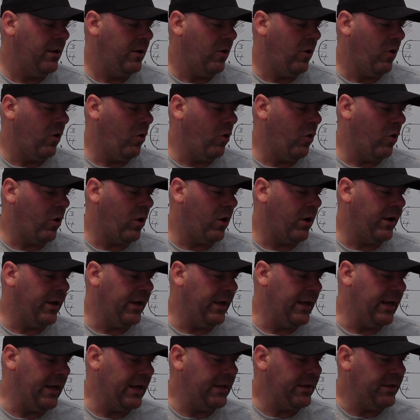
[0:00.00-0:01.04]
Or,
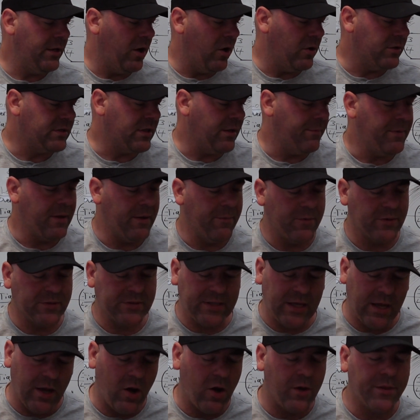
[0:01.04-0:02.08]
you know, some people
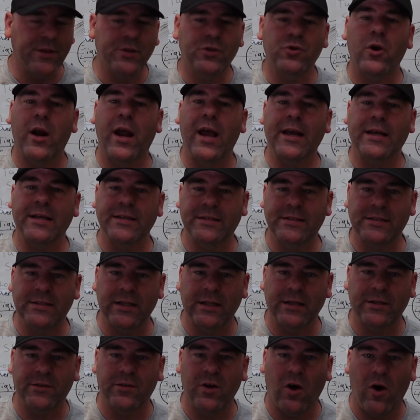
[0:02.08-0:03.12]
say, oh, the track is
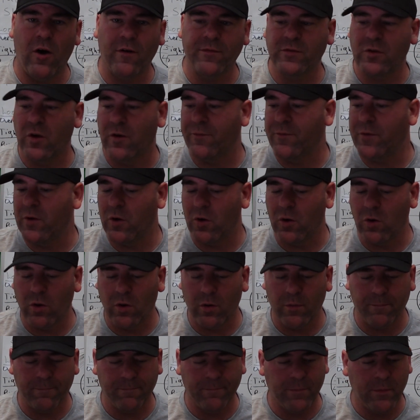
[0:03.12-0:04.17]
slicked off. So if
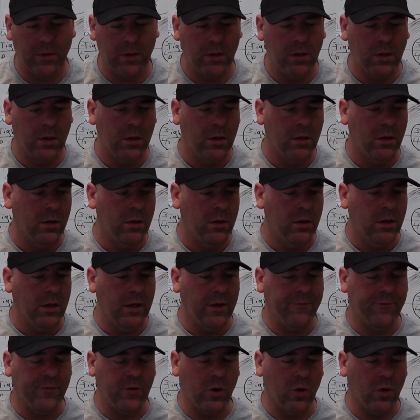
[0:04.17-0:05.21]
you're
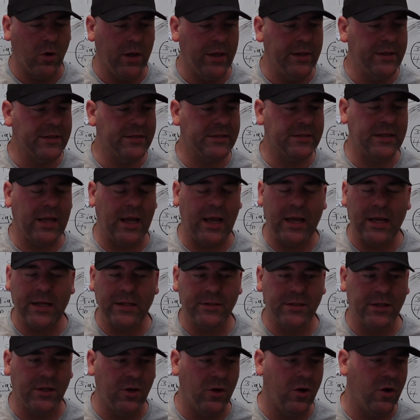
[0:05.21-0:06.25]
in the
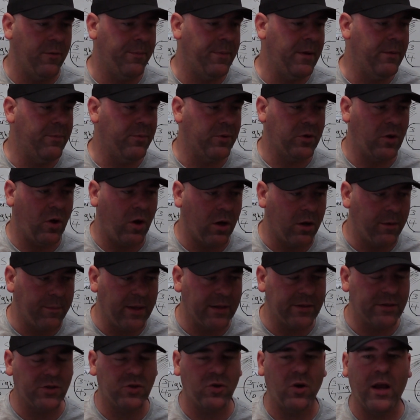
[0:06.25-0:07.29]
stands and you hear people talking
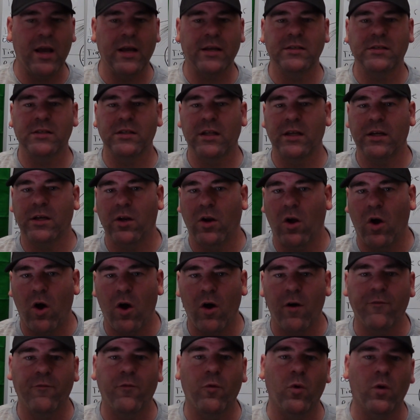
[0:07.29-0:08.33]
about the track slicking
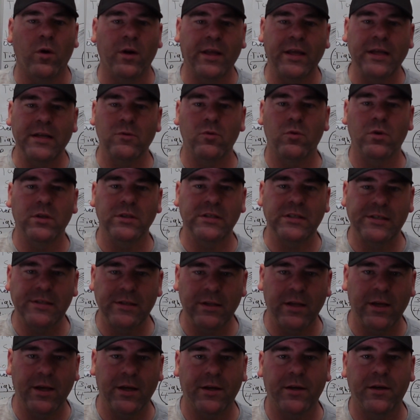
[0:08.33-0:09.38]
off or getting real
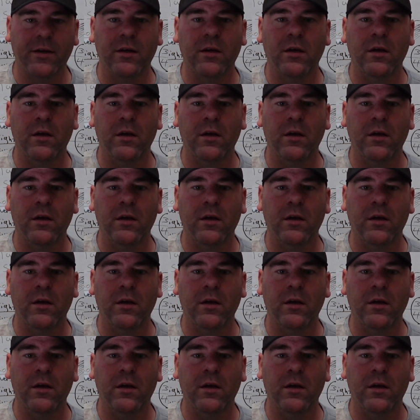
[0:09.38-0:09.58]
slick,